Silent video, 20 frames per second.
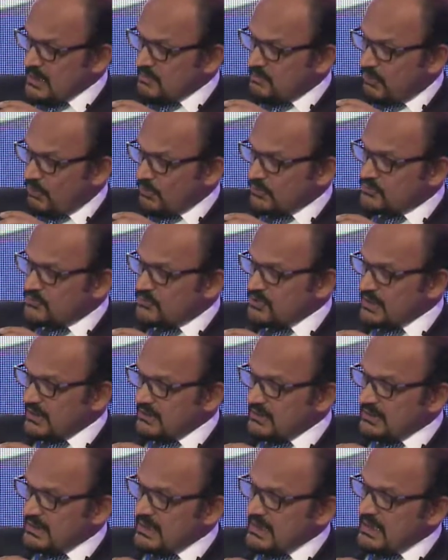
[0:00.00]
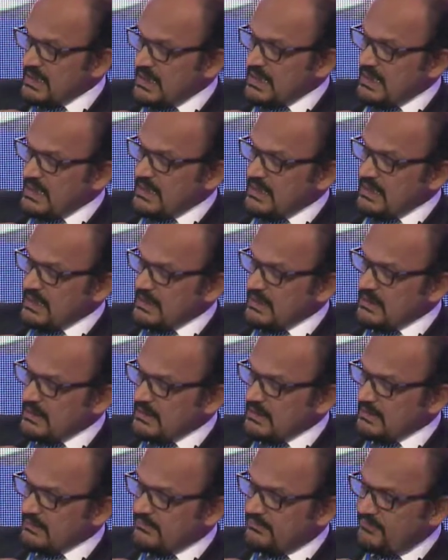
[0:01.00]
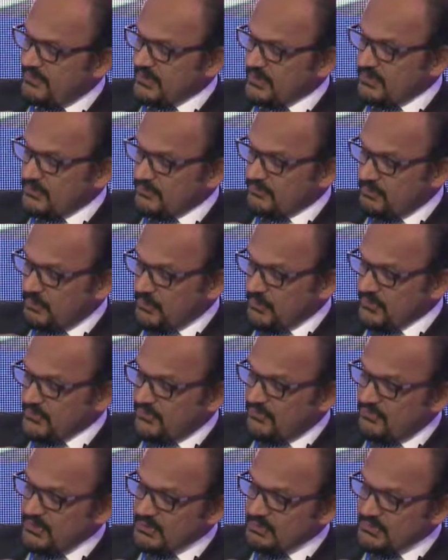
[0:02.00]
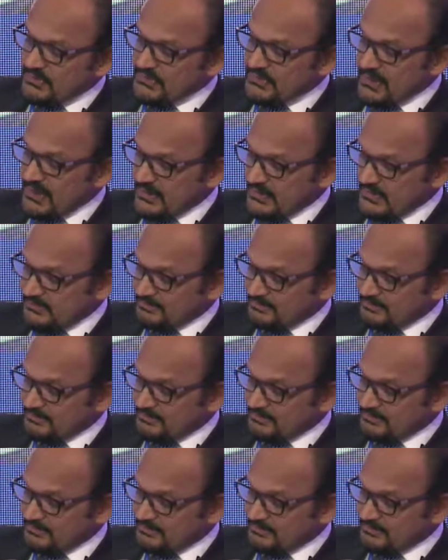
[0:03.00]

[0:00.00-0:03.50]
paltry figure of 0.3%.